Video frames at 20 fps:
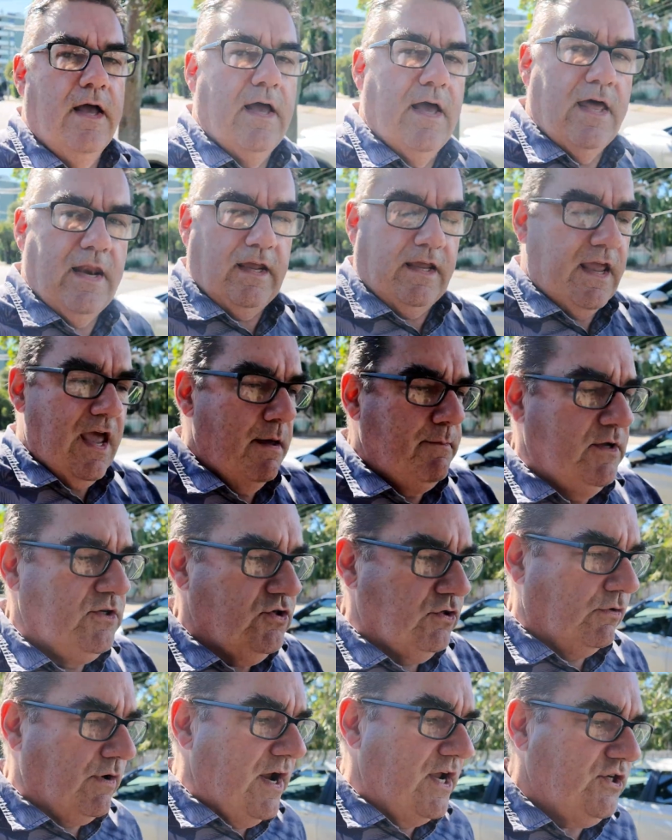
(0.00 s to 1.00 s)
a cabbage
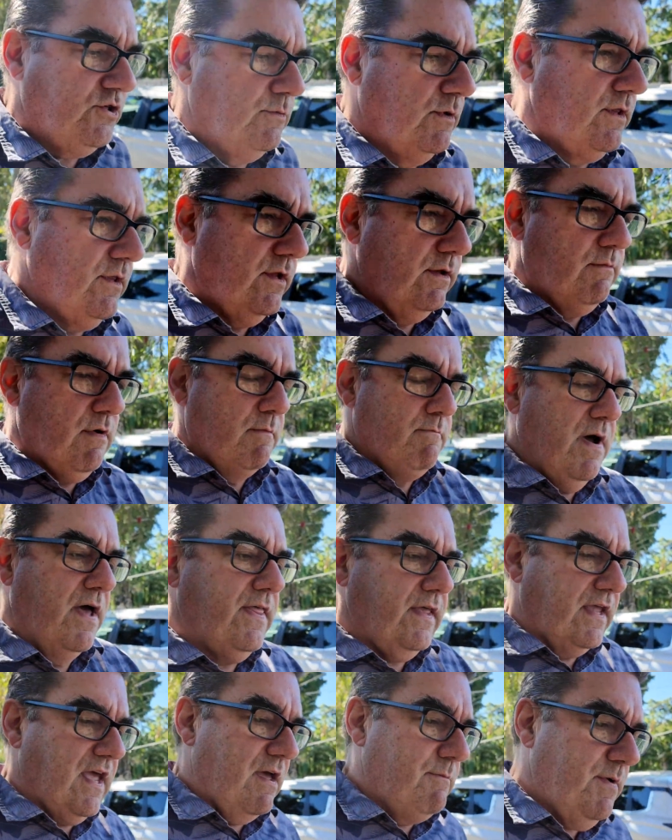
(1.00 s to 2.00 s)
arrangement that my
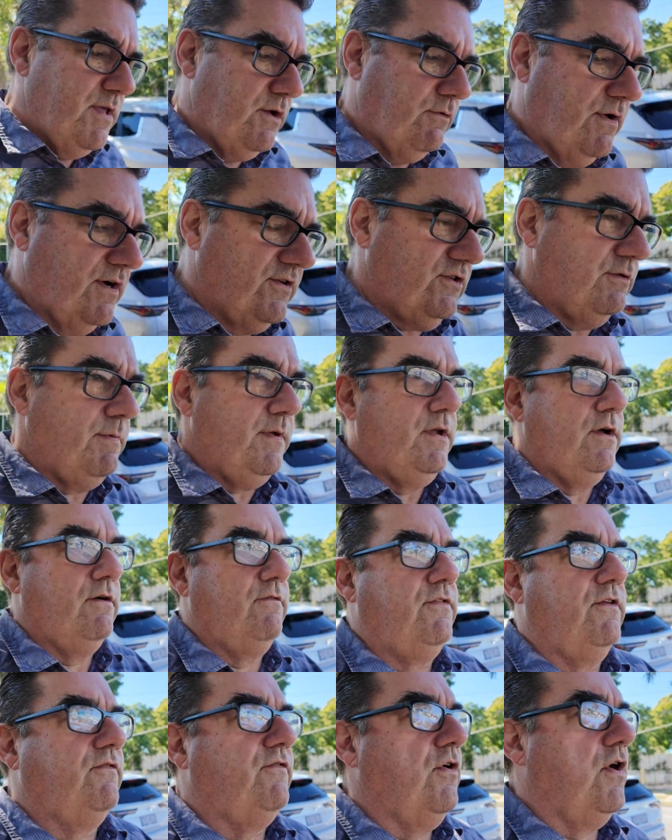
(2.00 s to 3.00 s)
mother gave me the recipe of
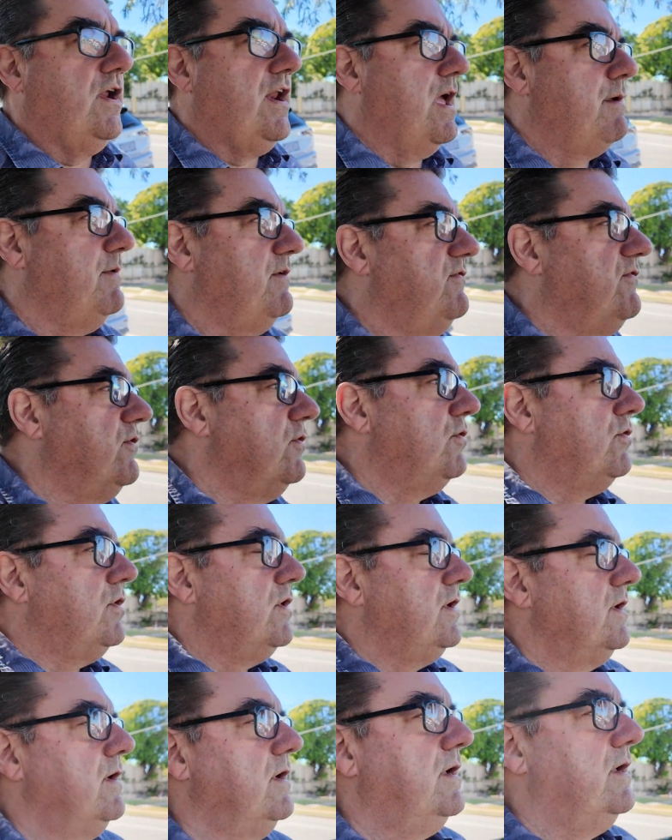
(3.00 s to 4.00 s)
the Friday before.
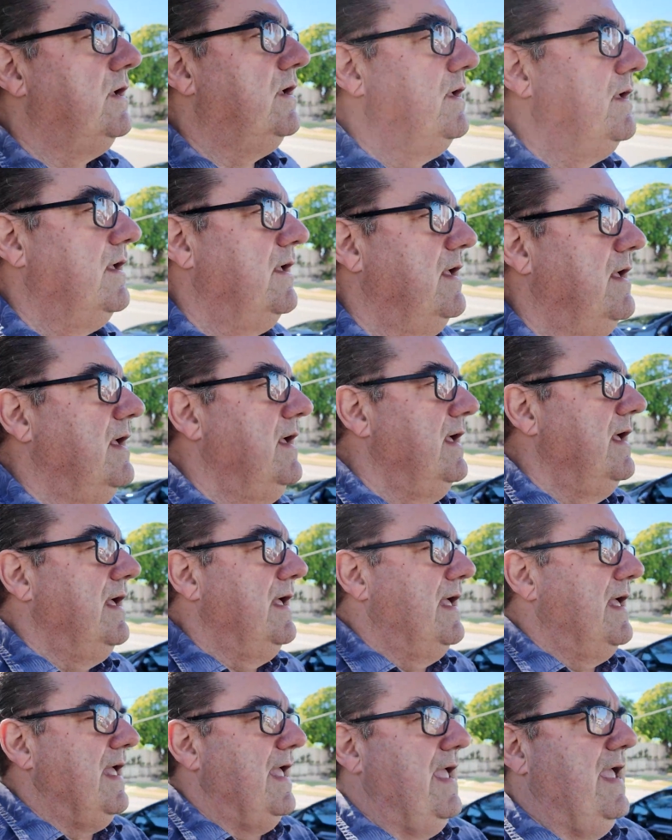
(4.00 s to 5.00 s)

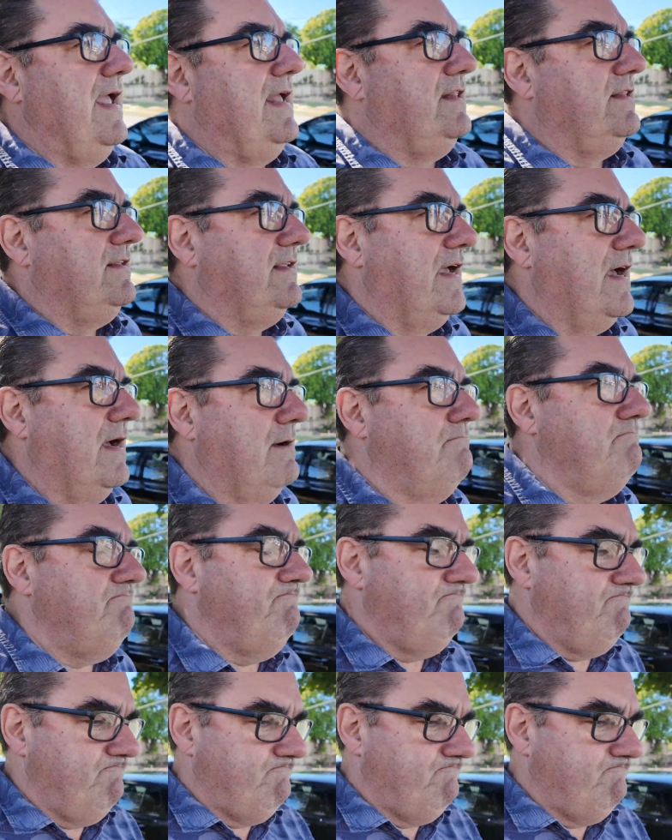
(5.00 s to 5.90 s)
And of